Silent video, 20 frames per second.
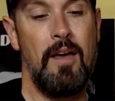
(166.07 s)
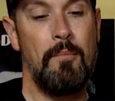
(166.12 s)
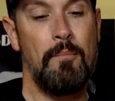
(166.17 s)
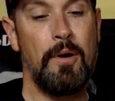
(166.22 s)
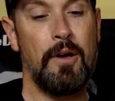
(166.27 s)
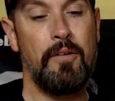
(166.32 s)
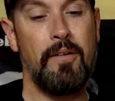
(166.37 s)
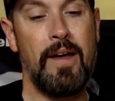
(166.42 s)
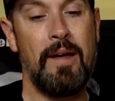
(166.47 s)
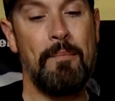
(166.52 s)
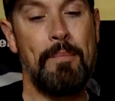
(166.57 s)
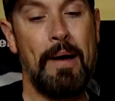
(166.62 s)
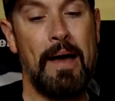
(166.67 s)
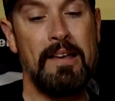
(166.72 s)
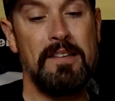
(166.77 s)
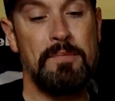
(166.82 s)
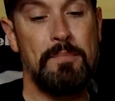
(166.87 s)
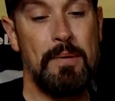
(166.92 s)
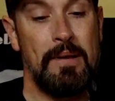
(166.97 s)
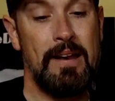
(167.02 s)
But
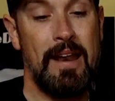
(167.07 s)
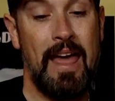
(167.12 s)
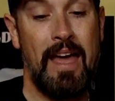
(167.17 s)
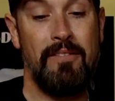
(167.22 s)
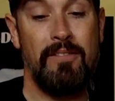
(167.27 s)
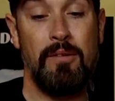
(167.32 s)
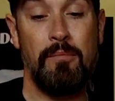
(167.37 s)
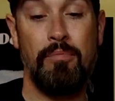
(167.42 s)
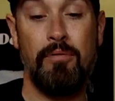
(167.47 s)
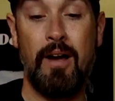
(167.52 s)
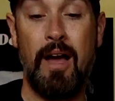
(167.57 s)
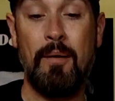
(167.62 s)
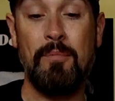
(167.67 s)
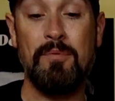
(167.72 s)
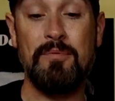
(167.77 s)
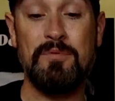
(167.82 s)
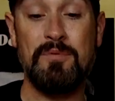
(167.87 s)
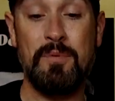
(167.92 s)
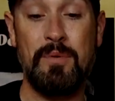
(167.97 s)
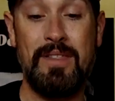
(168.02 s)
Grandpa's been having
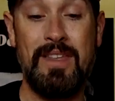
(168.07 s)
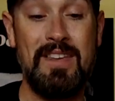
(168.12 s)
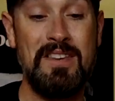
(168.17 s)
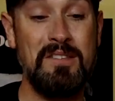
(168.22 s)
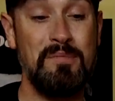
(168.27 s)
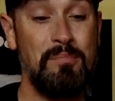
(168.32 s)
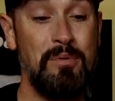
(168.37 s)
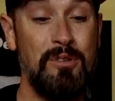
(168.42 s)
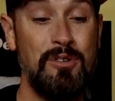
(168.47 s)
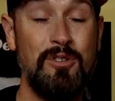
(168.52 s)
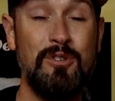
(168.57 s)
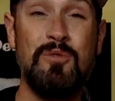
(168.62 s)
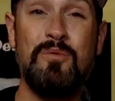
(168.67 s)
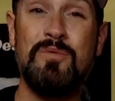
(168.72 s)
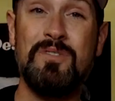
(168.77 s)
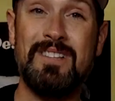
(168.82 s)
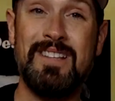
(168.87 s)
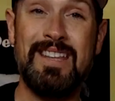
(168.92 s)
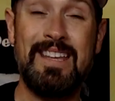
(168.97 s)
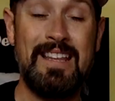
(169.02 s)
problems with his
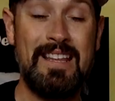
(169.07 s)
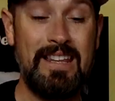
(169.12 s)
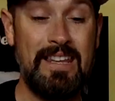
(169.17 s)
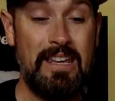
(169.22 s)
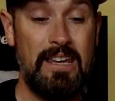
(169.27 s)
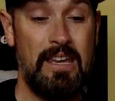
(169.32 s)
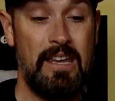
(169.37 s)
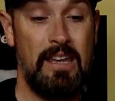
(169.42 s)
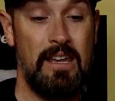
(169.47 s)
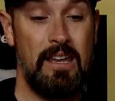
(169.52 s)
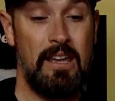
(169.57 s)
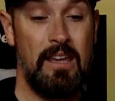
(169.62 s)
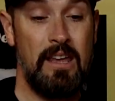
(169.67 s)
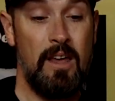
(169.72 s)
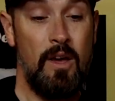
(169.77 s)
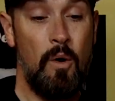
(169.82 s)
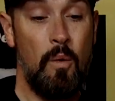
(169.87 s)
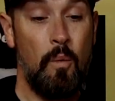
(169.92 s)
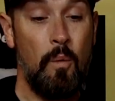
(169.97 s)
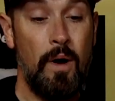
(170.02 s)
balloons lately.
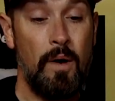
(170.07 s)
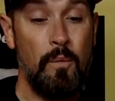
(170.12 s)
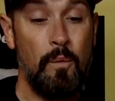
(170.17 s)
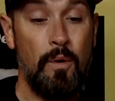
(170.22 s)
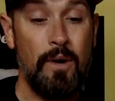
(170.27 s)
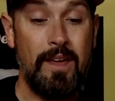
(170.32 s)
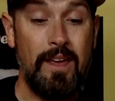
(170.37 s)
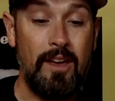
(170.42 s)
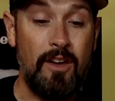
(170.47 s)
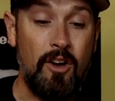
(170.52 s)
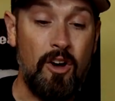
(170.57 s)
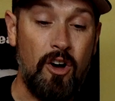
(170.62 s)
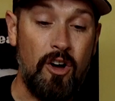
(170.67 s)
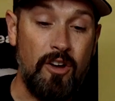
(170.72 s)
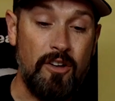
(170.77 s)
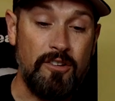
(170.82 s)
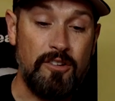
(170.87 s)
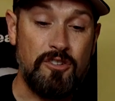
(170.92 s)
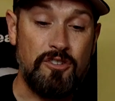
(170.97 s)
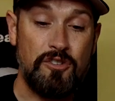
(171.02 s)
One will get
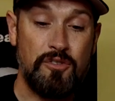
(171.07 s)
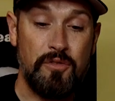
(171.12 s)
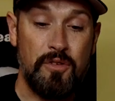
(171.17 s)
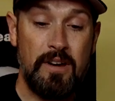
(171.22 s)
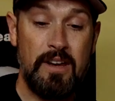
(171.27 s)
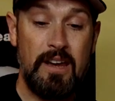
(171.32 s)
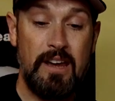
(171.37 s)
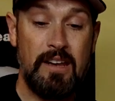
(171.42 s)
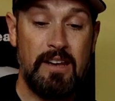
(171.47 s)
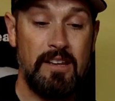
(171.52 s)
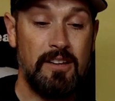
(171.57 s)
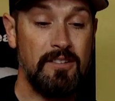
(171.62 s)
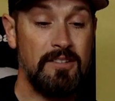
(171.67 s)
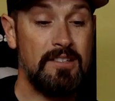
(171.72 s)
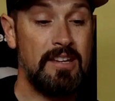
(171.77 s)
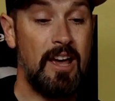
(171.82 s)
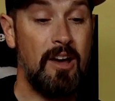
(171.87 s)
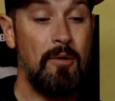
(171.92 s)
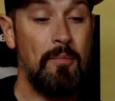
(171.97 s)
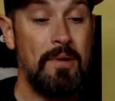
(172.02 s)
caught in a tree and he'll
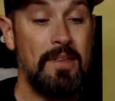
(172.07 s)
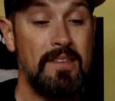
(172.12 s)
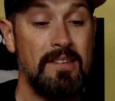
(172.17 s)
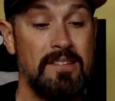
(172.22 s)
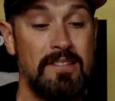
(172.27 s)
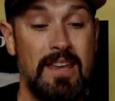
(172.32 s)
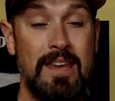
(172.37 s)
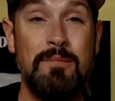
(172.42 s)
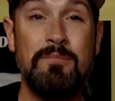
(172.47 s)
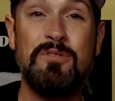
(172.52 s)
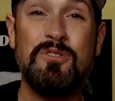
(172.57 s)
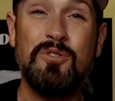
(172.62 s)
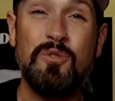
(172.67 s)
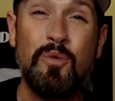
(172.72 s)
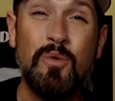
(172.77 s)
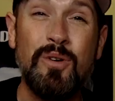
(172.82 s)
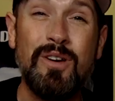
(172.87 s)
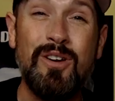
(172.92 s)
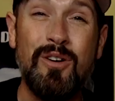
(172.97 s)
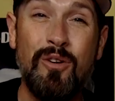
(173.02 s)
tell me the same
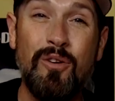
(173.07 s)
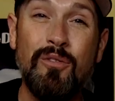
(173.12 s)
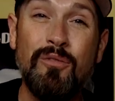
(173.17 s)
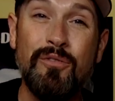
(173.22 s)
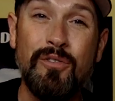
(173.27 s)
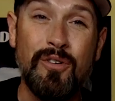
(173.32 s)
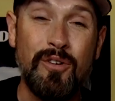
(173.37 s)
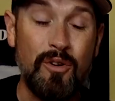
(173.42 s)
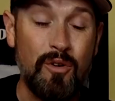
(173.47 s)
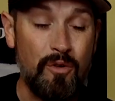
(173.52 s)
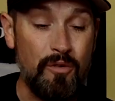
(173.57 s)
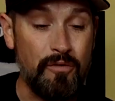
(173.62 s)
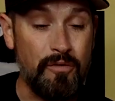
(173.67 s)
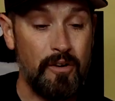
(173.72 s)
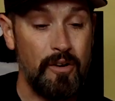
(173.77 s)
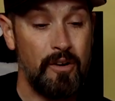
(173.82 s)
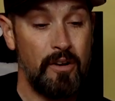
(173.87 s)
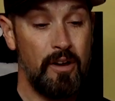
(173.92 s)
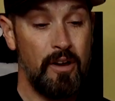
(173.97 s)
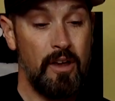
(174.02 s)
story over and
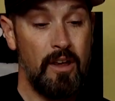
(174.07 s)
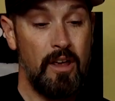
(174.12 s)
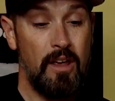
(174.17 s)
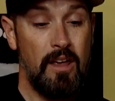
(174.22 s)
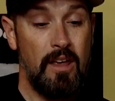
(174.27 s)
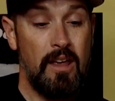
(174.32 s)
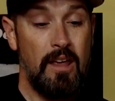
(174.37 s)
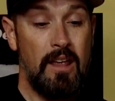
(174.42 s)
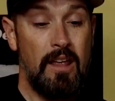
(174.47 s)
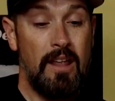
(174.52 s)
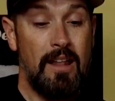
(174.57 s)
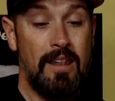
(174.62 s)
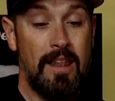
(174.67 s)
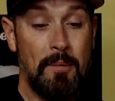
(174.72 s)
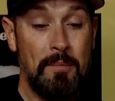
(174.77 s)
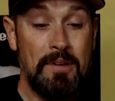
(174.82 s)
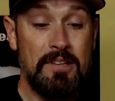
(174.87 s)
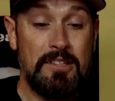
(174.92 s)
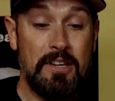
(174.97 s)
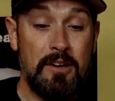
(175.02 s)
over.
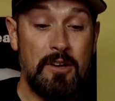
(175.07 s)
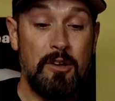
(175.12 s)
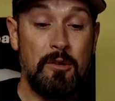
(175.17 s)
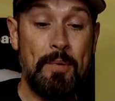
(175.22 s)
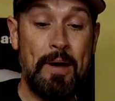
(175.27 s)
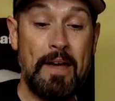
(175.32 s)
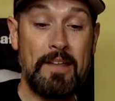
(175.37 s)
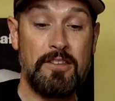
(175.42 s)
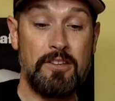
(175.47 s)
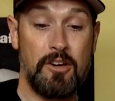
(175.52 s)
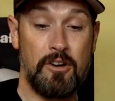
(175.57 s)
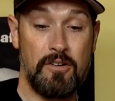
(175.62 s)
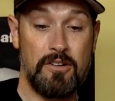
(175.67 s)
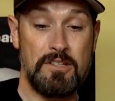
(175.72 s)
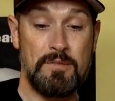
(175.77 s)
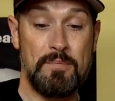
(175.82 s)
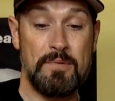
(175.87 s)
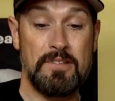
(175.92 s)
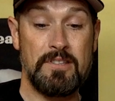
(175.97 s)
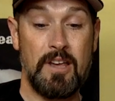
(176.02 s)
Let me tell you about the
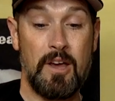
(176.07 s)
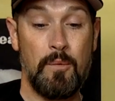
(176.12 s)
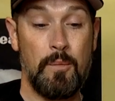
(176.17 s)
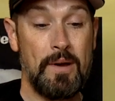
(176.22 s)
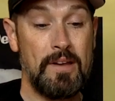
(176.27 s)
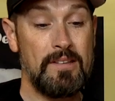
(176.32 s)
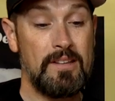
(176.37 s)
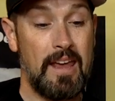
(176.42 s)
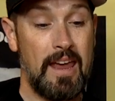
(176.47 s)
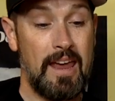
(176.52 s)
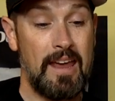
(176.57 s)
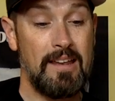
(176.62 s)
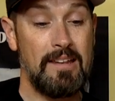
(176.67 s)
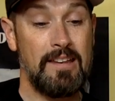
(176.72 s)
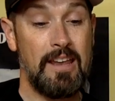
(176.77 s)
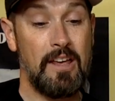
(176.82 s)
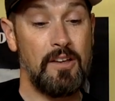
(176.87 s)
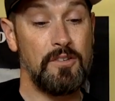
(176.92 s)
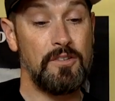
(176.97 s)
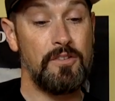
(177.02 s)
Christmas I went to Aunt
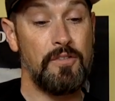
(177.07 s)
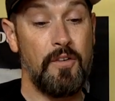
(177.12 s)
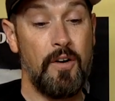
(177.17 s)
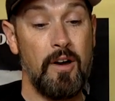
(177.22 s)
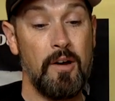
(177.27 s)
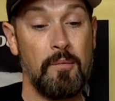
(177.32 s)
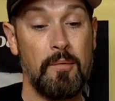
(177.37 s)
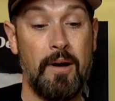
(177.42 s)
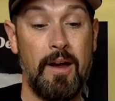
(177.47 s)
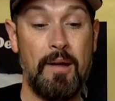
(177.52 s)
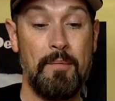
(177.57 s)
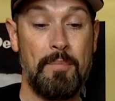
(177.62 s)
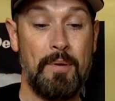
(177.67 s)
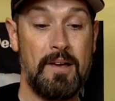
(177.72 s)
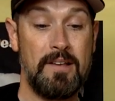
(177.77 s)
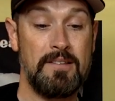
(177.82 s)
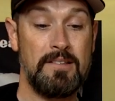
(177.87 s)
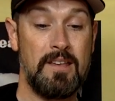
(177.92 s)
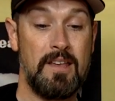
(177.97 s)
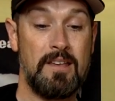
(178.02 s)
Nell's farm,
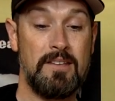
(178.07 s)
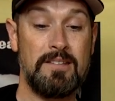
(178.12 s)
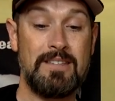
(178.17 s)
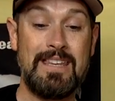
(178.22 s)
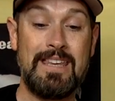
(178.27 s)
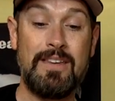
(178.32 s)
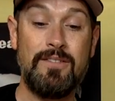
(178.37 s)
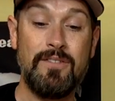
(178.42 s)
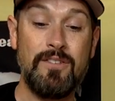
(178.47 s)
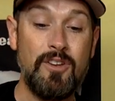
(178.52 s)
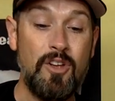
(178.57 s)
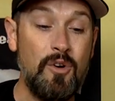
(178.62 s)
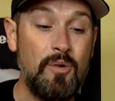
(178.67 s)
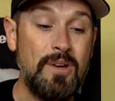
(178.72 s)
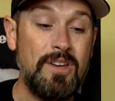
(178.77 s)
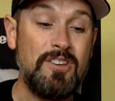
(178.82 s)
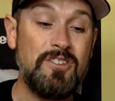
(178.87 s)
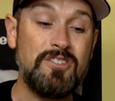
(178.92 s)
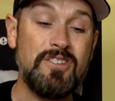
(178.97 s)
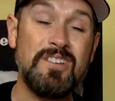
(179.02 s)
Grandpa says, even though
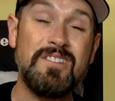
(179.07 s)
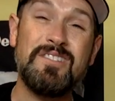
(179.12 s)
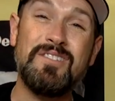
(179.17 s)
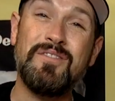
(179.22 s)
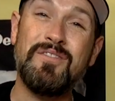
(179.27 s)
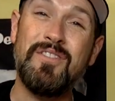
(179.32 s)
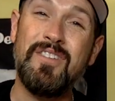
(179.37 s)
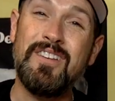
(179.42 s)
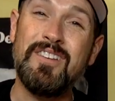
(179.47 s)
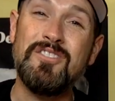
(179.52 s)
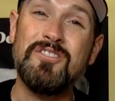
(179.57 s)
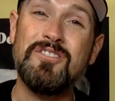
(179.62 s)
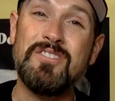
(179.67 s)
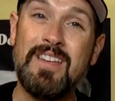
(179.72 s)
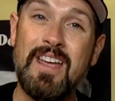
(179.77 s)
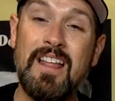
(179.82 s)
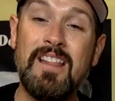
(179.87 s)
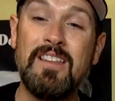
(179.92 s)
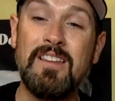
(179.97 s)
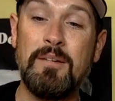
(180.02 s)
he just finished
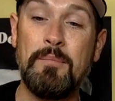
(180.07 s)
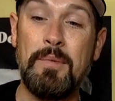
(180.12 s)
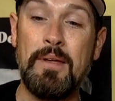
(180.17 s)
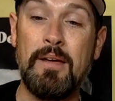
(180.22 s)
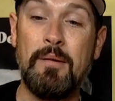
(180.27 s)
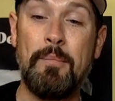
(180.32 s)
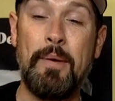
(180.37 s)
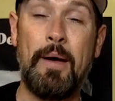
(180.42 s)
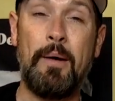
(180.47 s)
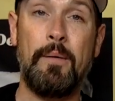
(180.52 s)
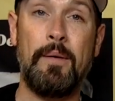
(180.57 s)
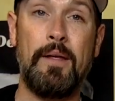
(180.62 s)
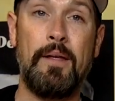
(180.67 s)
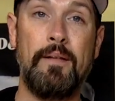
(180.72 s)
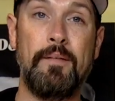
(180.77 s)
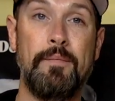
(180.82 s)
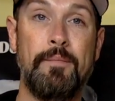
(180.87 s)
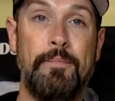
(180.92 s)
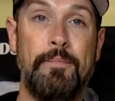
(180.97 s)
telling me about it.